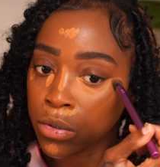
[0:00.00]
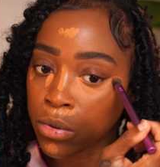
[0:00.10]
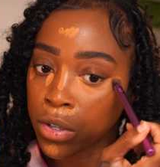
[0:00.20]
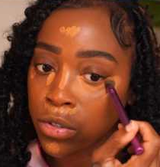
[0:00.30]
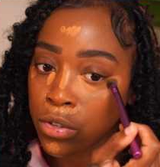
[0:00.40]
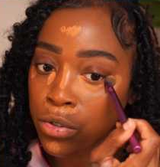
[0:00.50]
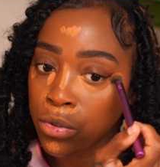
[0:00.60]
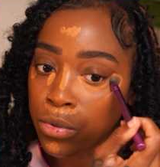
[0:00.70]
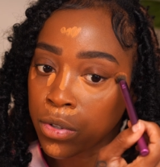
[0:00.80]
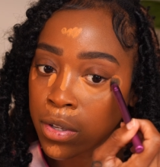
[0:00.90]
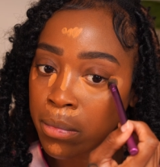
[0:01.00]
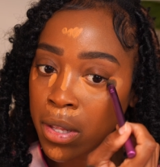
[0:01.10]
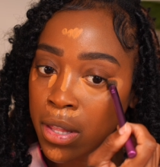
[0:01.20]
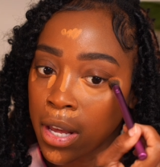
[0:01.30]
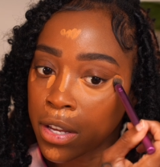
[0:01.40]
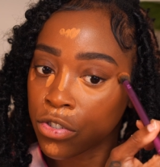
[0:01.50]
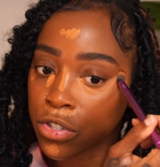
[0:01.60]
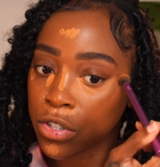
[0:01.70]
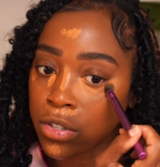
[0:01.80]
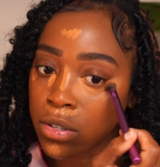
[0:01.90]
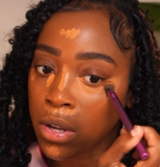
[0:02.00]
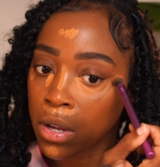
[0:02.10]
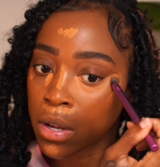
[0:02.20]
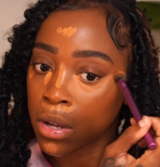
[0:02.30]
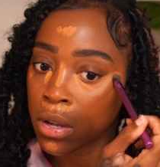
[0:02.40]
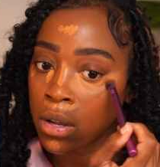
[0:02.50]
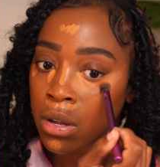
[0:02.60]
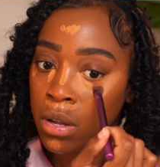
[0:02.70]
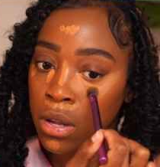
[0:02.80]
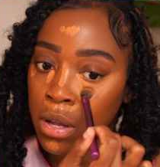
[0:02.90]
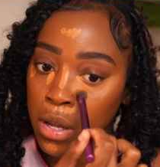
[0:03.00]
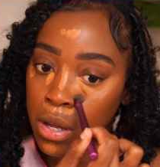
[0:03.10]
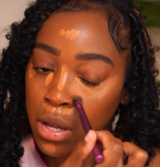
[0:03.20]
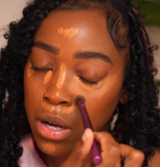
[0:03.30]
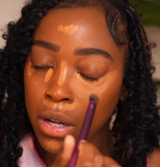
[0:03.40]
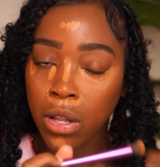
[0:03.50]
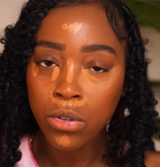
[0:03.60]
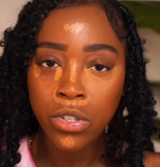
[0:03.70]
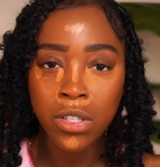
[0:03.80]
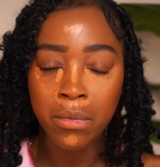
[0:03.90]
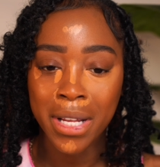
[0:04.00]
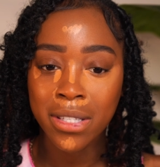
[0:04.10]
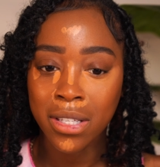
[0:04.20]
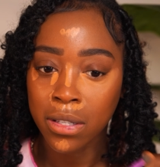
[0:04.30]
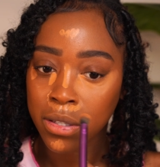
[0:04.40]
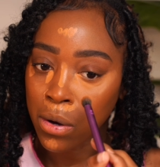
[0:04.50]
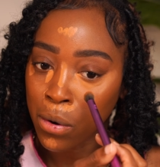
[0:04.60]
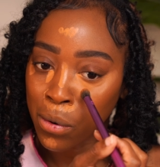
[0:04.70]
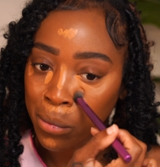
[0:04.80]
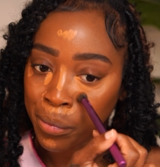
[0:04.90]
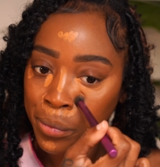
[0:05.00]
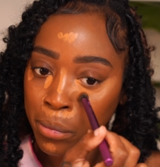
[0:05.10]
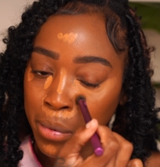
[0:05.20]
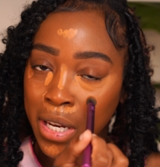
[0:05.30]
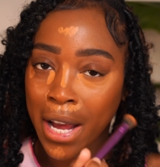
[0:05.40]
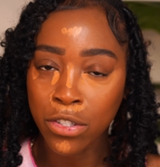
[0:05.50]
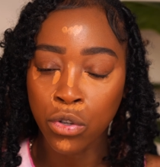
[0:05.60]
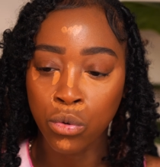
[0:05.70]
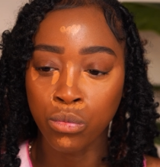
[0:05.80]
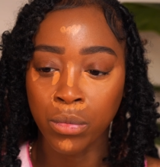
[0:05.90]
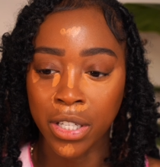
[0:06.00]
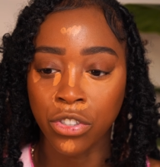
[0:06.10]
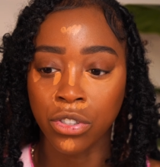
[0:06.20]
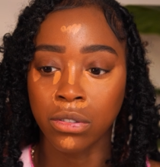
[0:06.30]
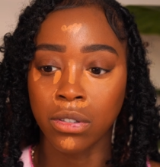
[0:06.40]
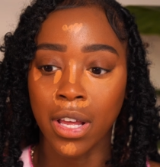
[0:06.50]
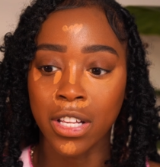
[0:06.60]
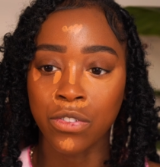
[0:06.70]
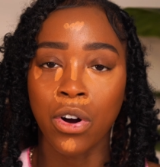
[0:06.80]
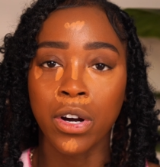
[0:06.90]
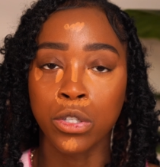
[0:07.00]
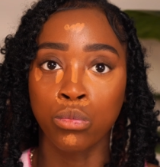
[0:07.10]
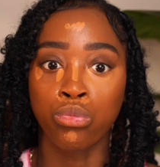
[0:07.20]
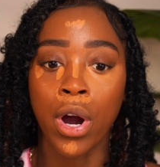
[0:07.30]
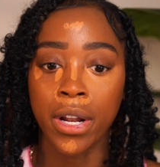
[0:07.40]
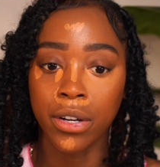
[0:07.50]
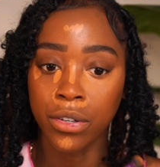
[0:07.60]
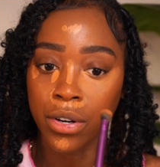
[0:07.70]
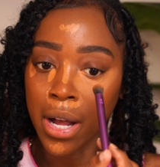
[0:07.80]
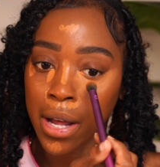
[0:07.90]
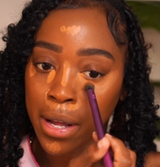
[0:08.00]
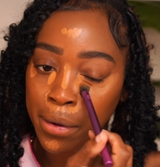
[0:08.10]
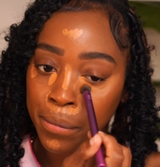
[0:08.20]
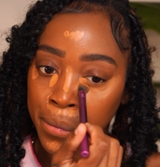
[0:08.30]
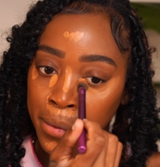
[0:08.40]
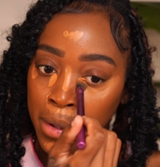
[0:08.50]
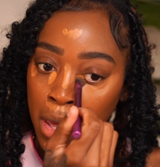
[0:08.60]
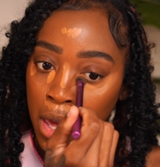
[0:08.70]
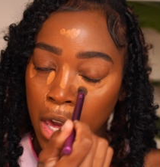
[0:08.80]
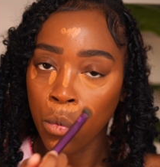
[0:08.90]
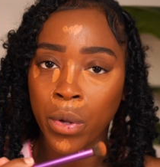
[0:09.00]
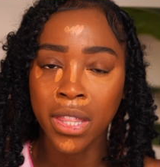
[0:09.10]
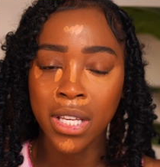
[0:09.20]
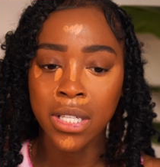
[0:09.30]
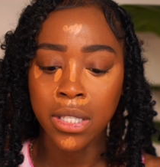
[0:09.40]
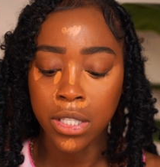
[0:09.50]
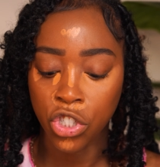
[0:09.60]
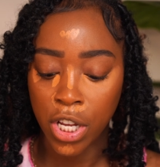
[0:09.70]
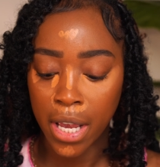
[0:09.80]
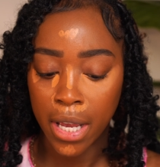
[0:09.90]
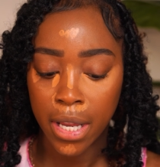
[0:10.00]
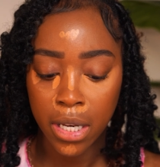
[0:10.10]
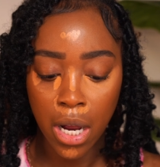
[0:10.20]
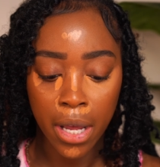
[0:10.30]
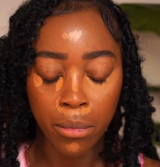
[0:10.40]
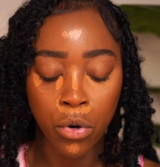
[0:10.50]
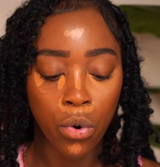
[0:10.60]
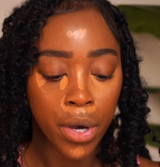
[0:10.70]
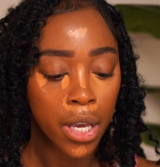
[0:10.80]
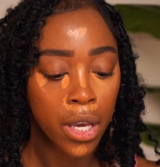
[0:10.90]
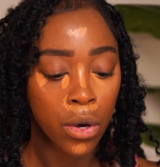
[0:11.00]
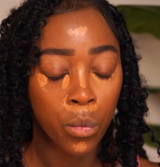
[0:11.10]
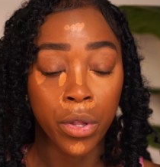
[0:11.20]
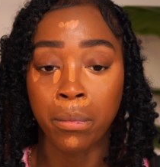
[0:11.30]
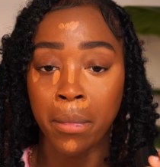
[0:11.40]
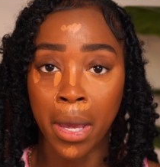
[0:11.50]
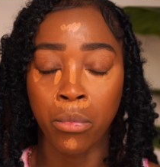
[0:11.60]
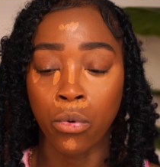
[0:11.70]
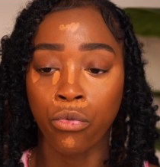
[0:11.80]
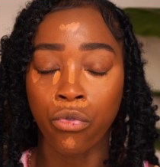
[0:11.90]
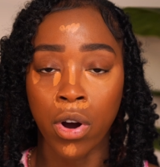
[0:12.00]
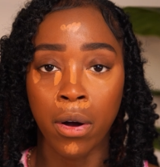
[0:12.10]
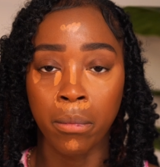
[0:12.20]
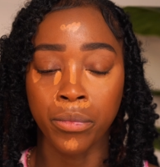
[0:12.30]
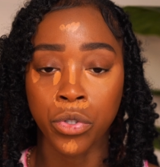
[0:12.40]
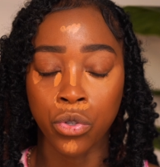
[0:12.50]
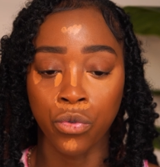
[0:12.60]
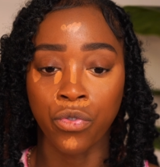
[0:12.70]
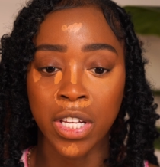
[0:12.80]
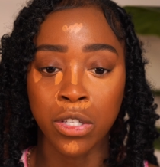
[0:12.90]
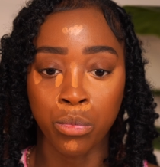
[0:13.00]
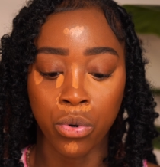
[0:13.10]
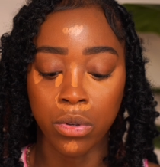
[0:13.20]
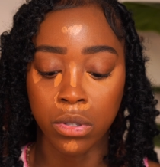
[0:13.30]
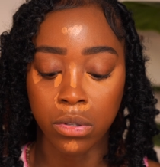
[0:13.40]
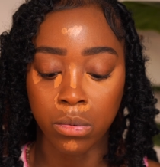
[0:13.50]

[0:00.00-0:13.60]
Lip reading: going to do something that is just closer to my skin tone, but not too much as far as bright under eye. And with this shade, I'm going in with Maple from Too Faced Born This